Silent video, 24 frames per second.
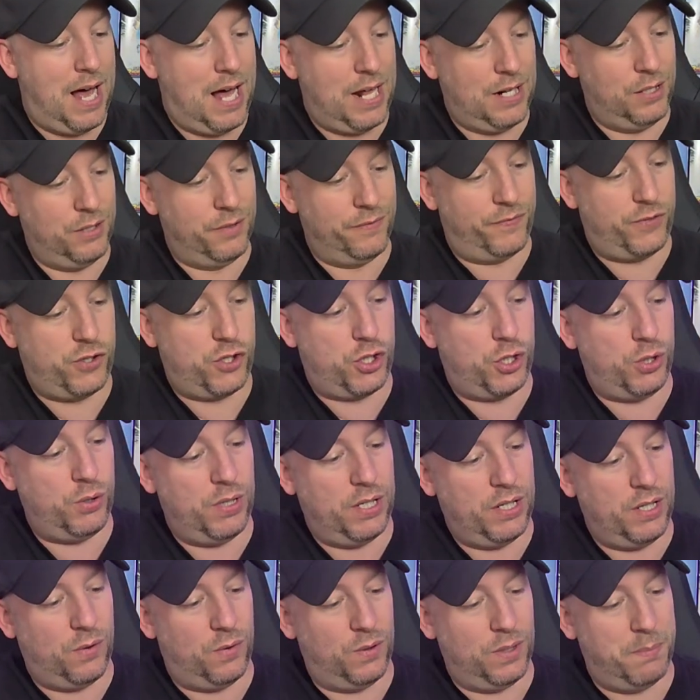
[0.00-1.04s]
I love
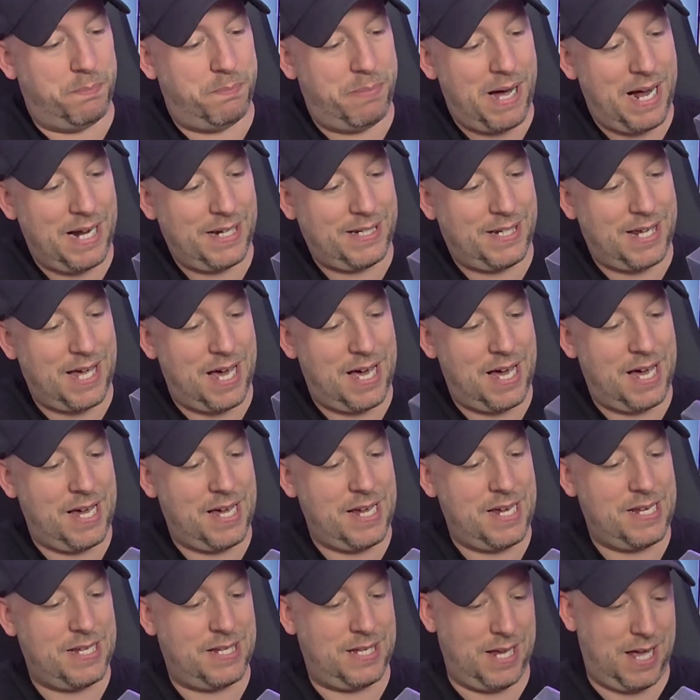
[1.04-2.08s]
shooting all the bad
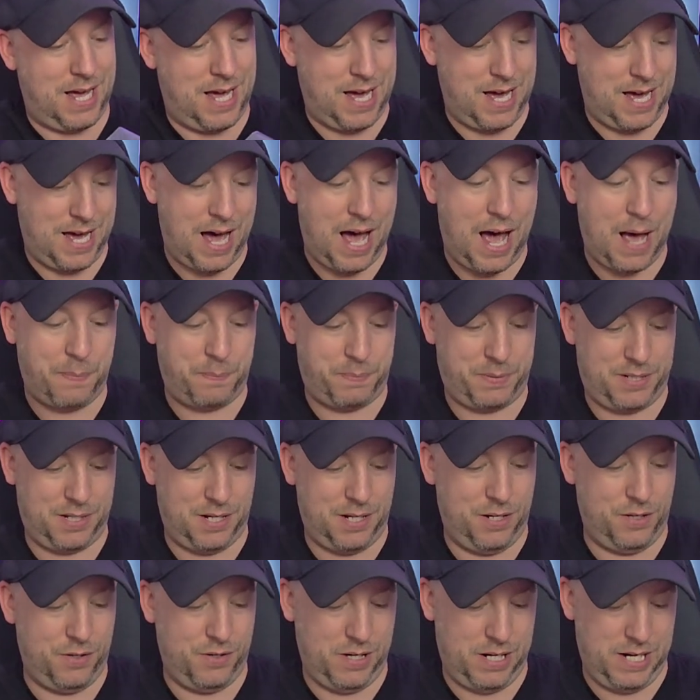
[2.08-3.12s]
guys. I
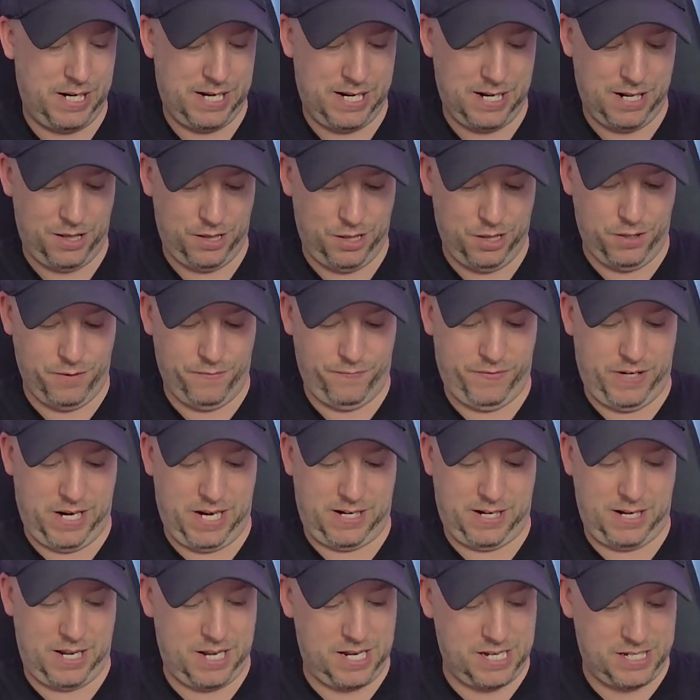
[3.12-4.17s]
absolutely loved
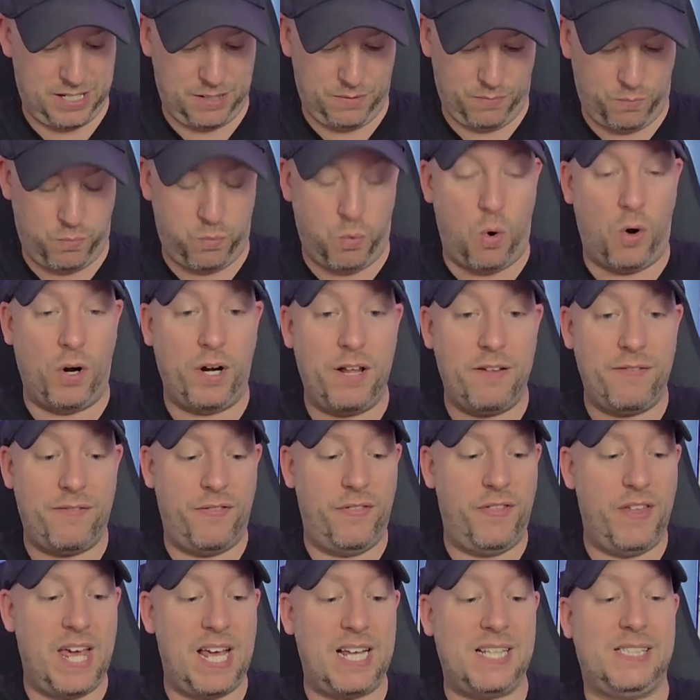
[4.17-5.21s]
it. It's one
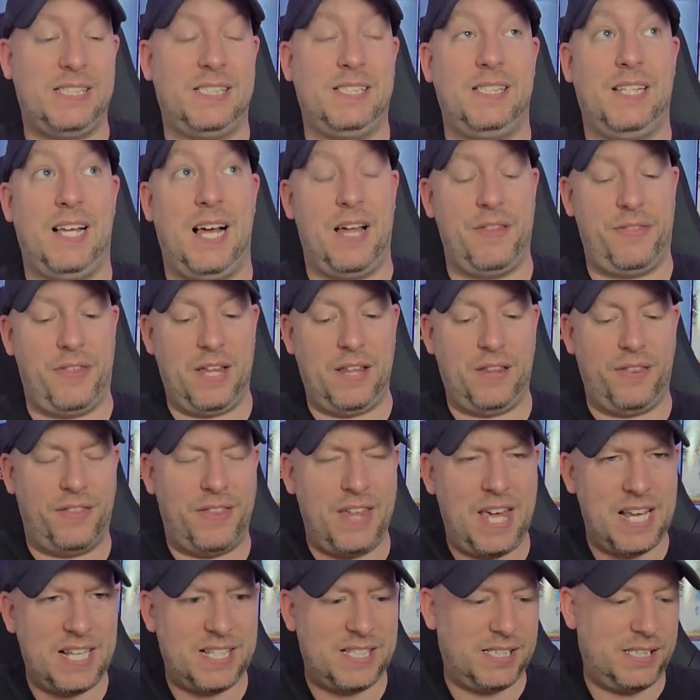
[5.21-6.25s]
of this, I think
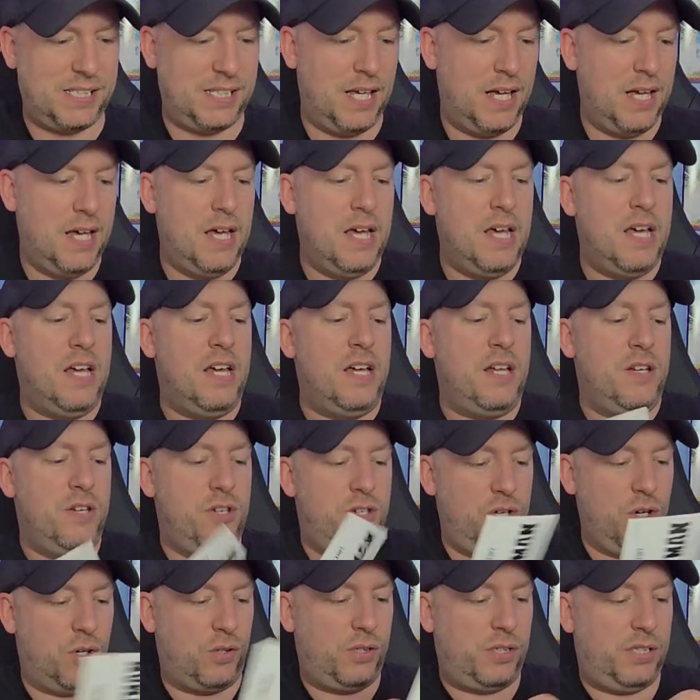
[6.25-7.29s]
this,
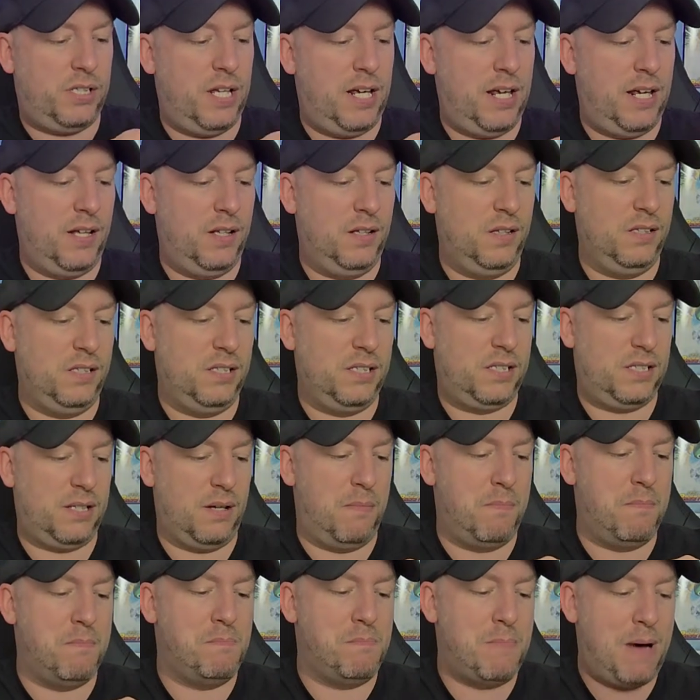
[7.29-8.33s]
DuckTales,
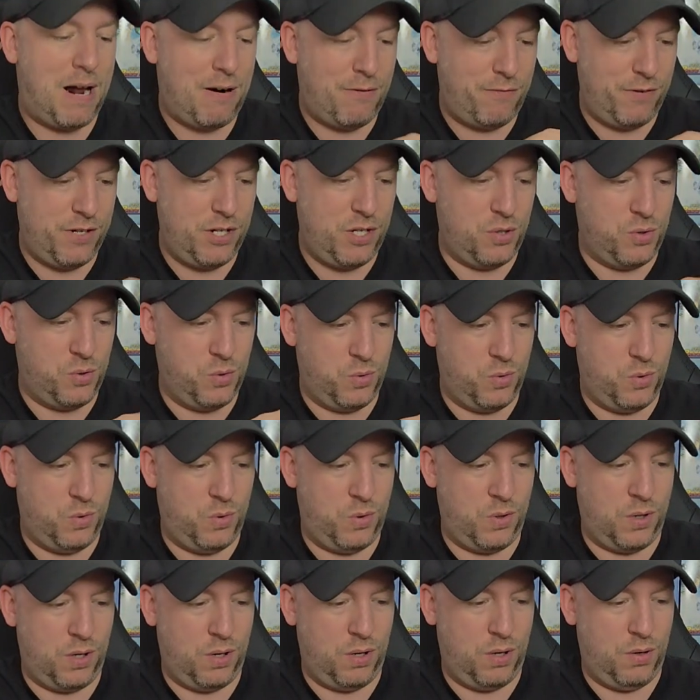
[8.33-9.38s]

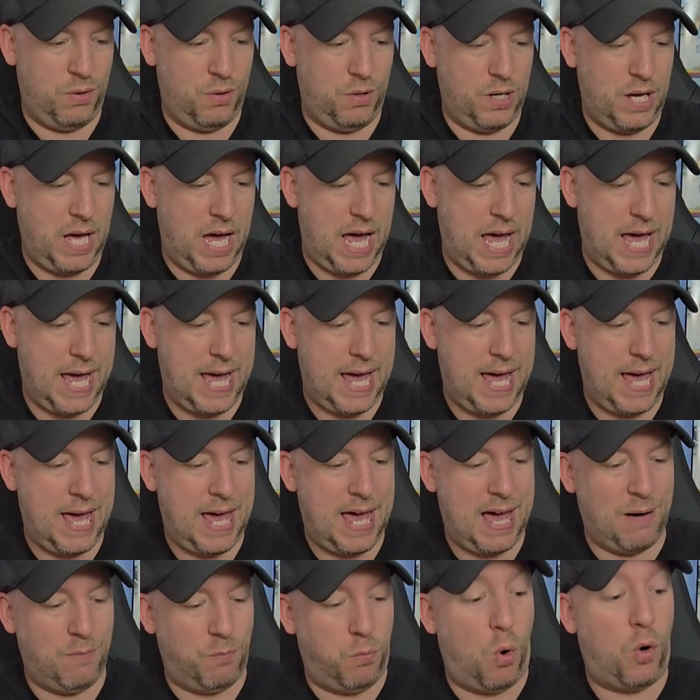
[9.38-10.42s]
Mario
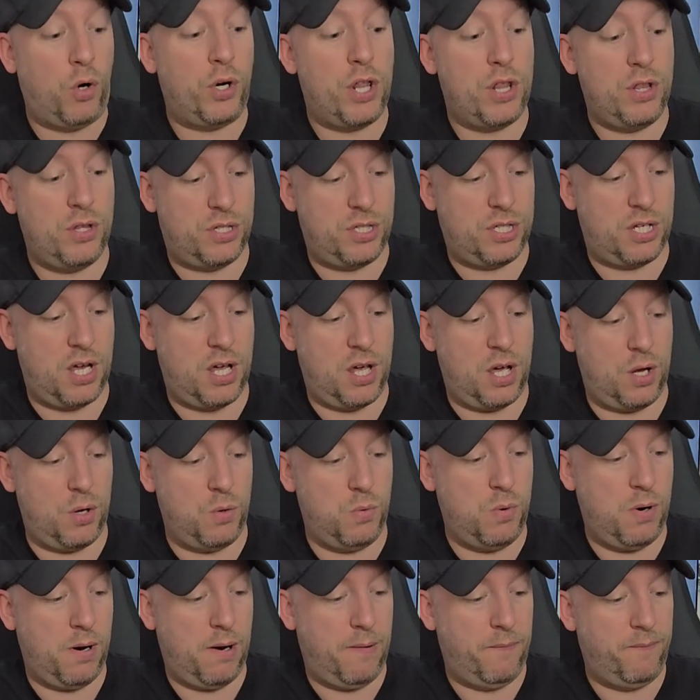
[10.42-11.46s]
1 and
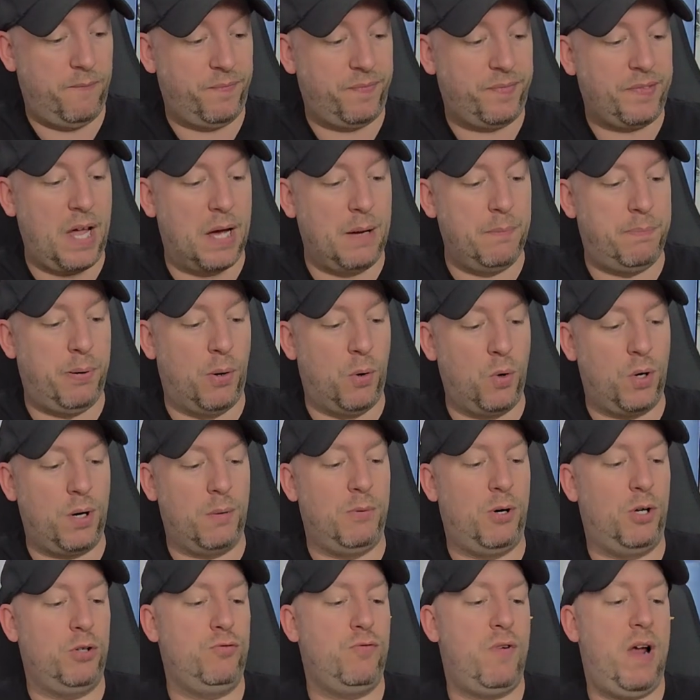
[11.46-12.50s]
2, and
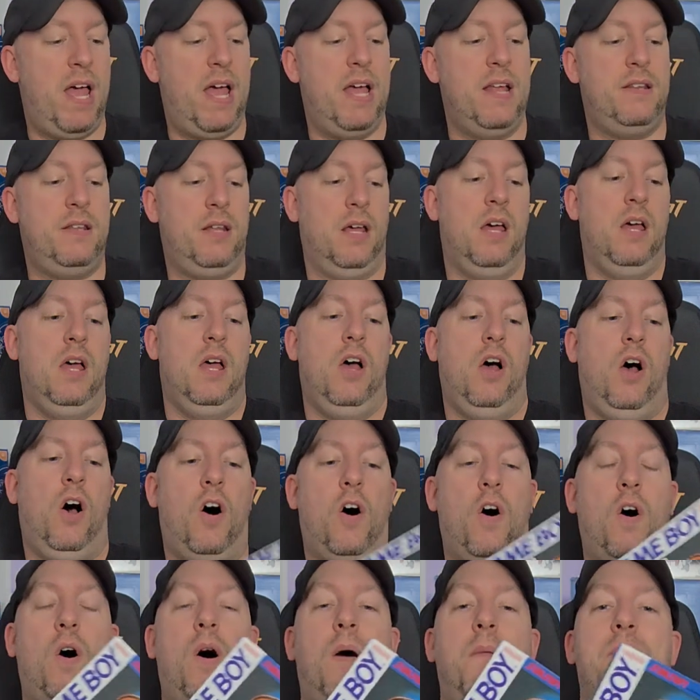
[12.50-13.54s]
Pokemon Red
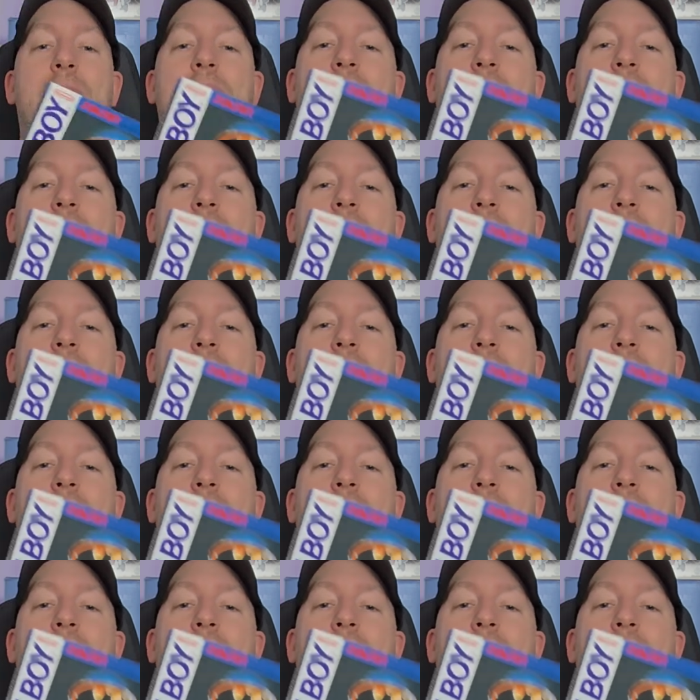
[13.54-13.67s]
are